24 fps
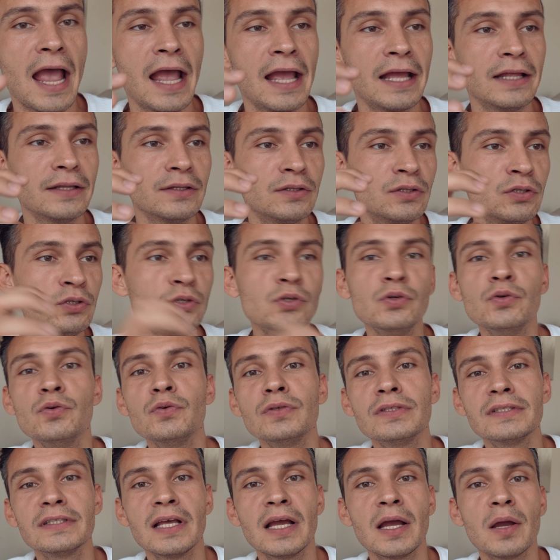and
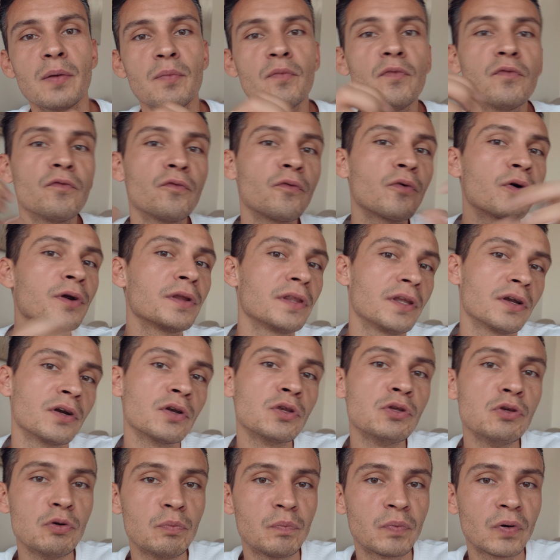use them for their
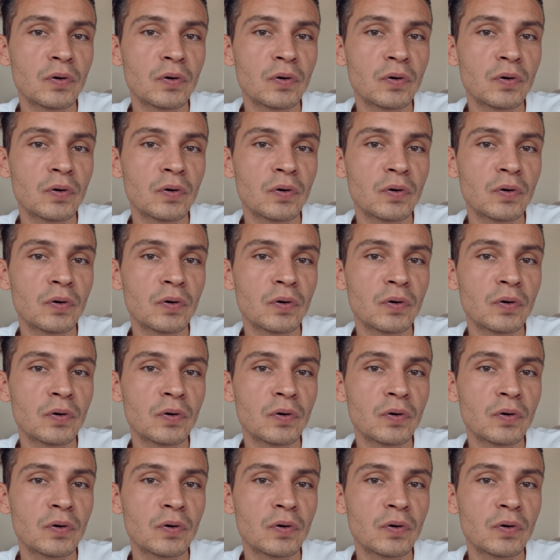new